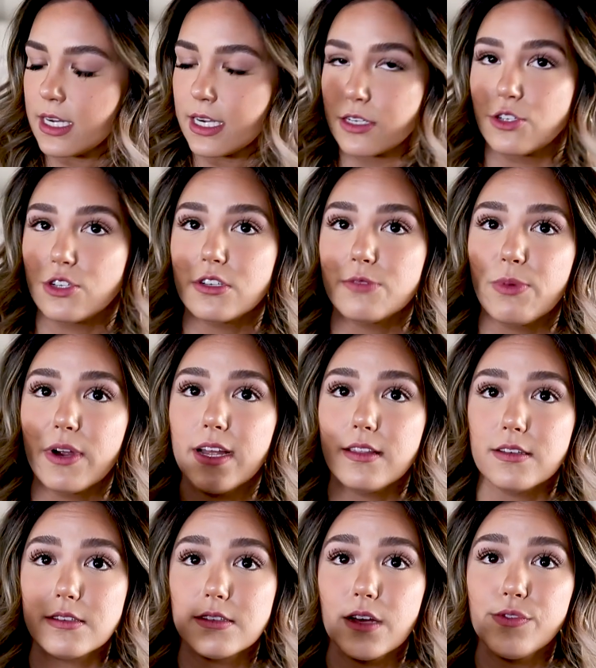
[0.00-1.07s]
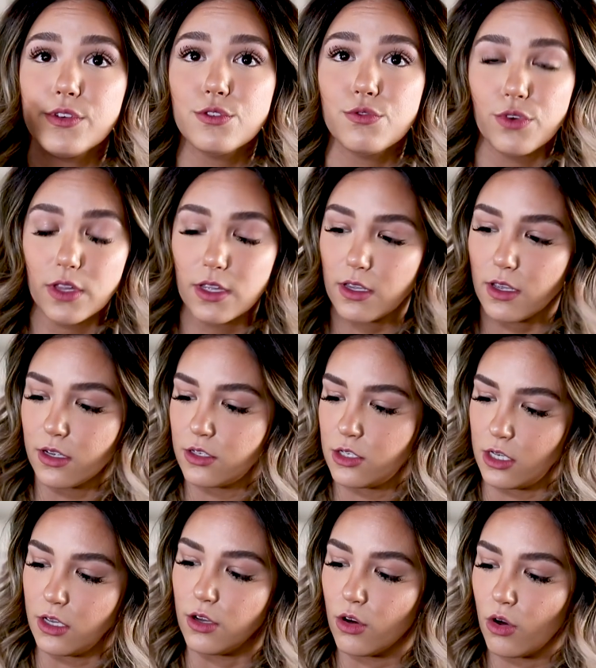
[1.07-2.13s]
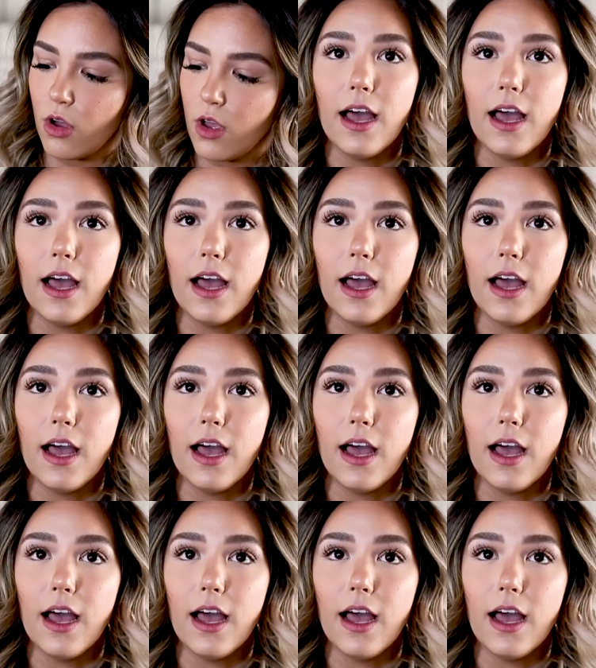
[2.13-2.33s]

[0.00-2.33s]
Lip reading: Texture Spray. This stuff is really good too.